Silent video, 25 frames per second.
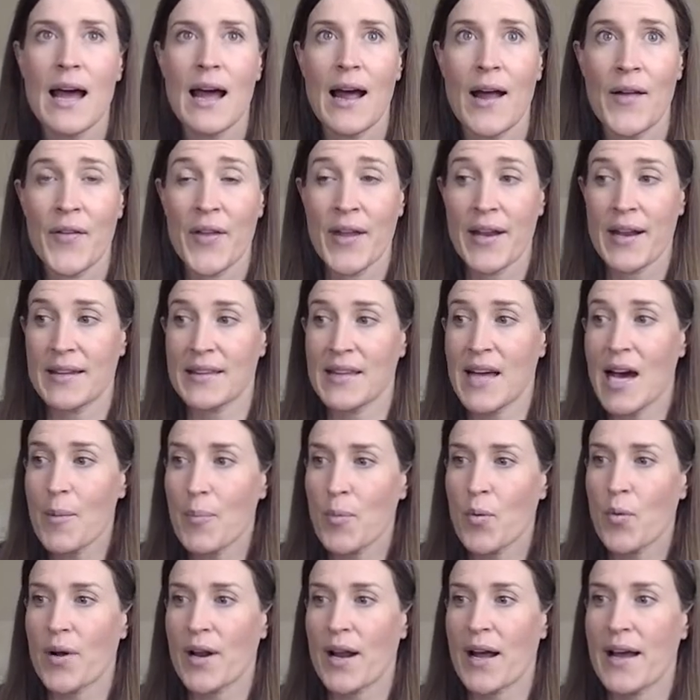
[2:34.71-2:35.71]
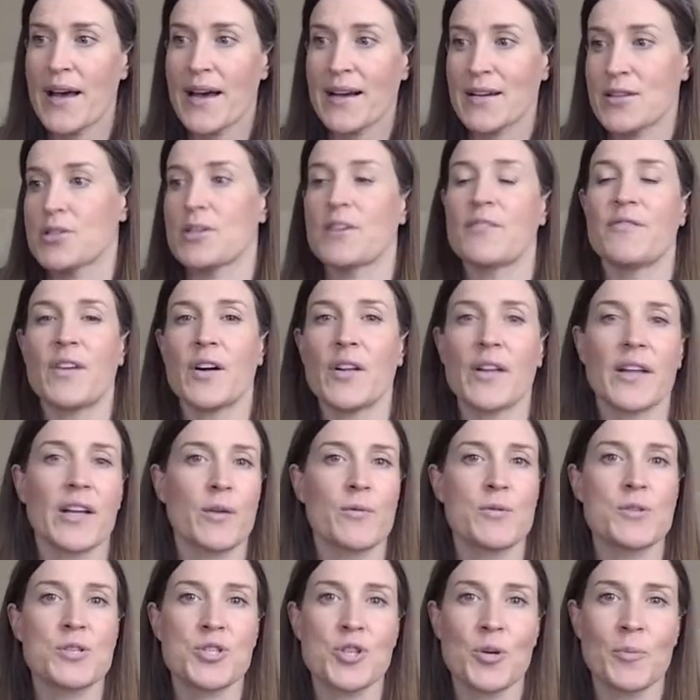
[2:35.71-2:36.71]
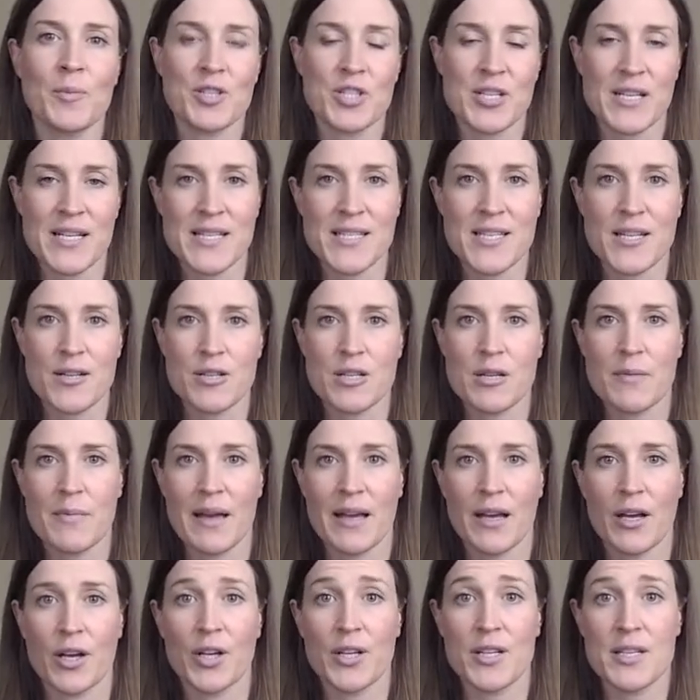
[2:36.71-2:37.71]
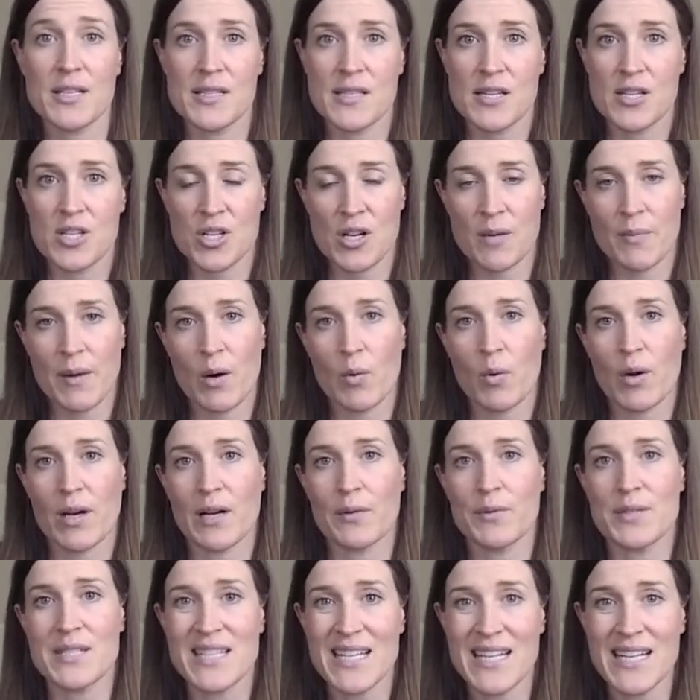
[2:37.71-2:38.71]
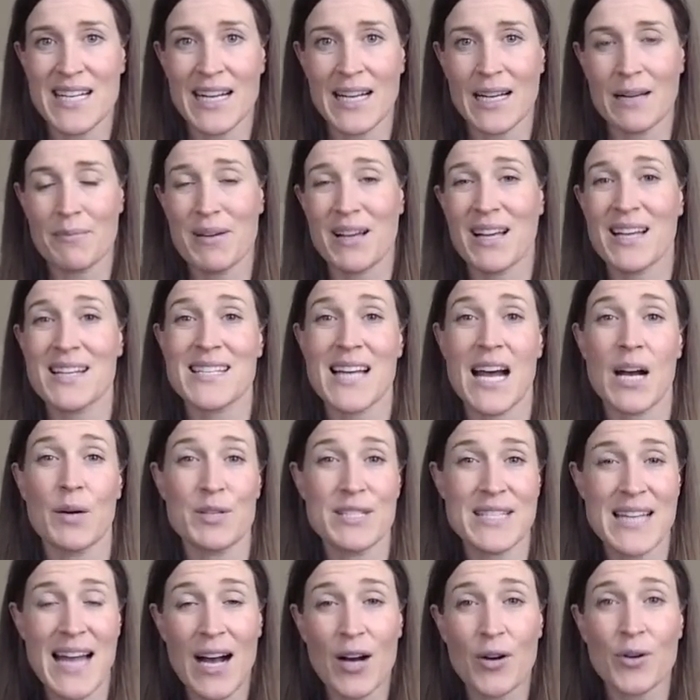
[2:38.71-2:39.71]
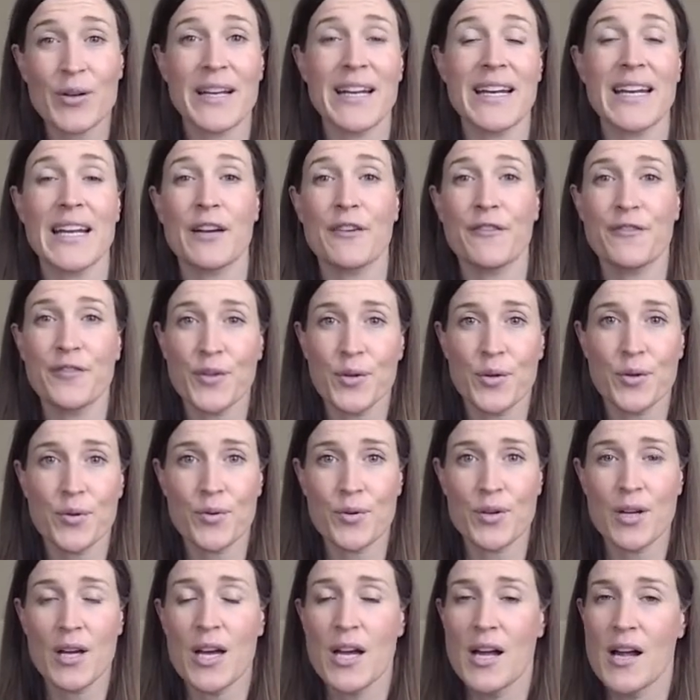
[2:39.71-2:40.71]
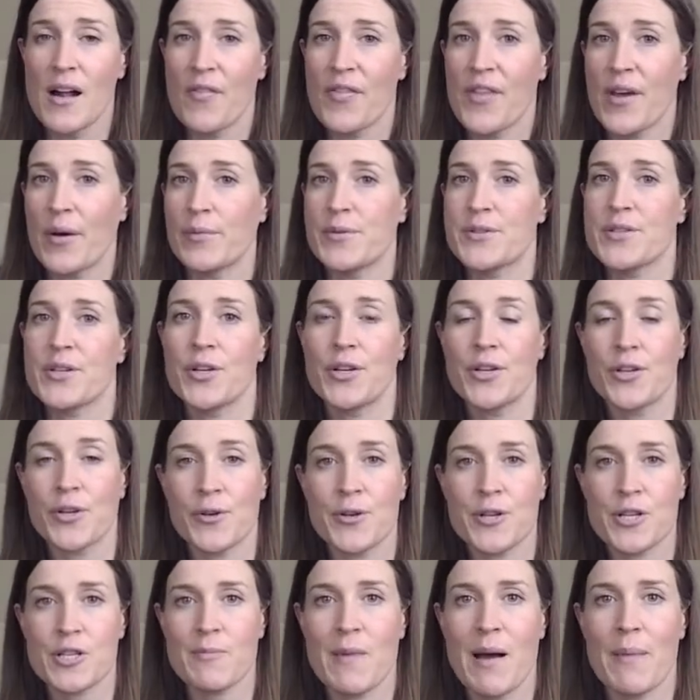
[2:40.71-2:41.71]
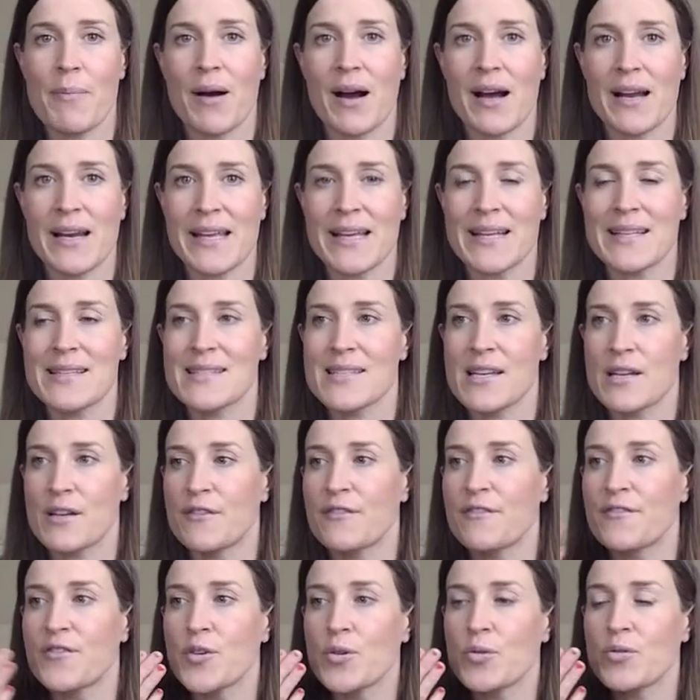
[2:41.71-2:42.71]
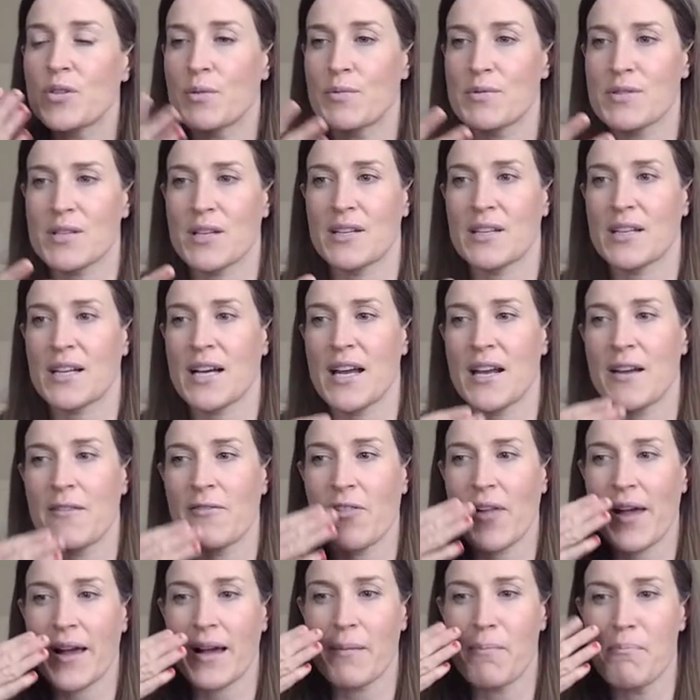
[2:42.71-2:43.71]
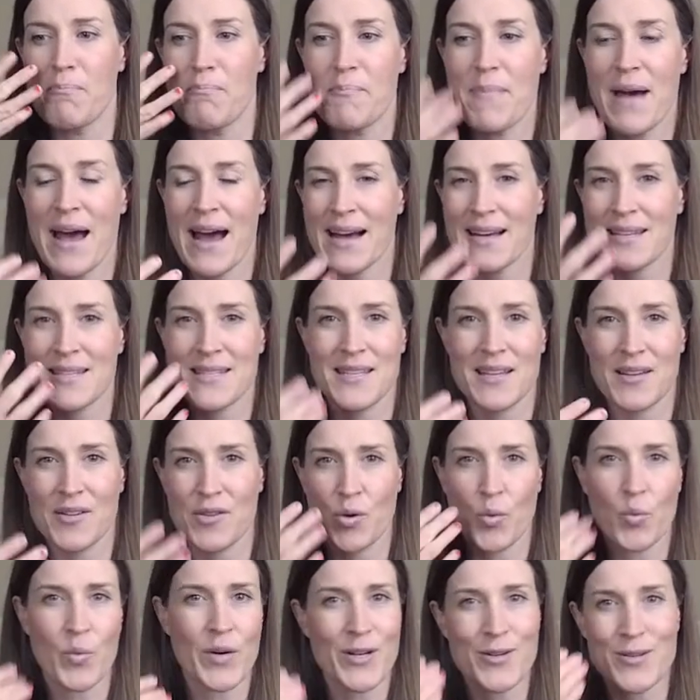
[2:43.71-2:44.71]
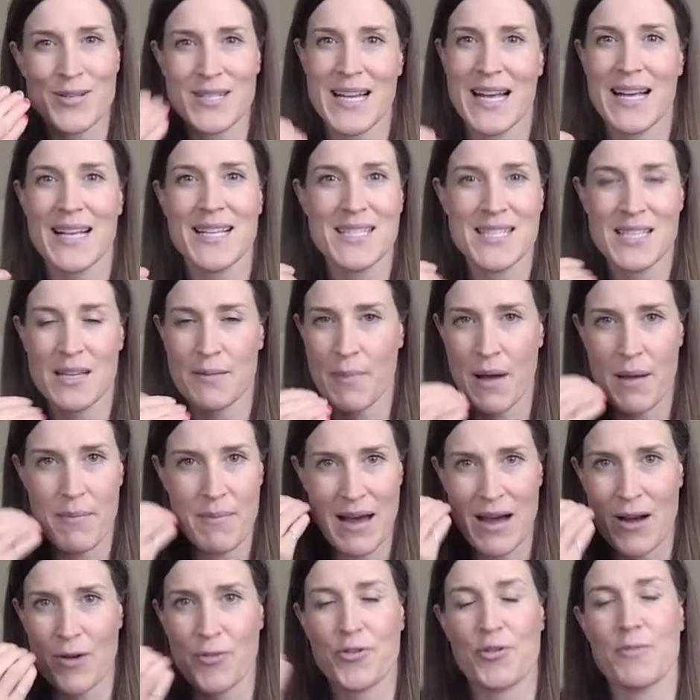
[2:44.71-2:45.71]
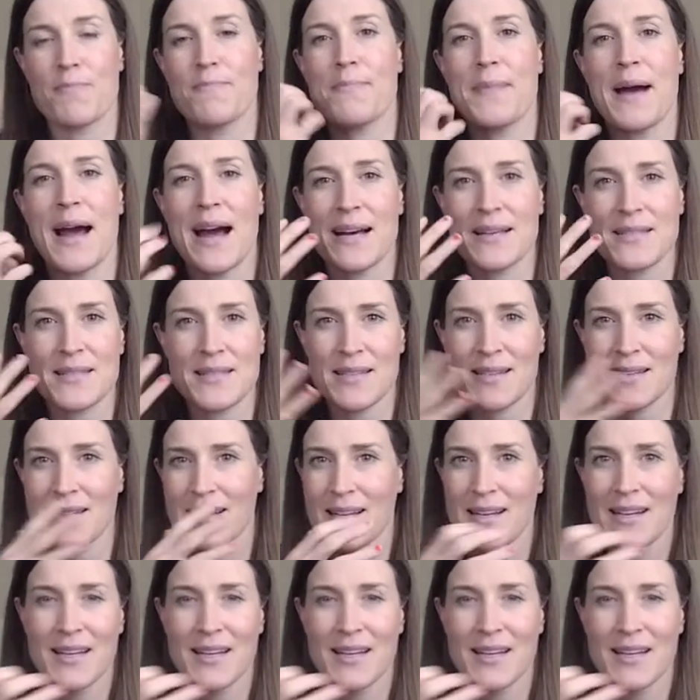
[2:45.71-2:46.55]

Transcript: And then at that point, I actually felt like it was so much easier to make a good decision about what I was eating, because I was now eating food that was going to nourish my body instead of food that was going to kind of like mask the weird taste in my mouth or mask.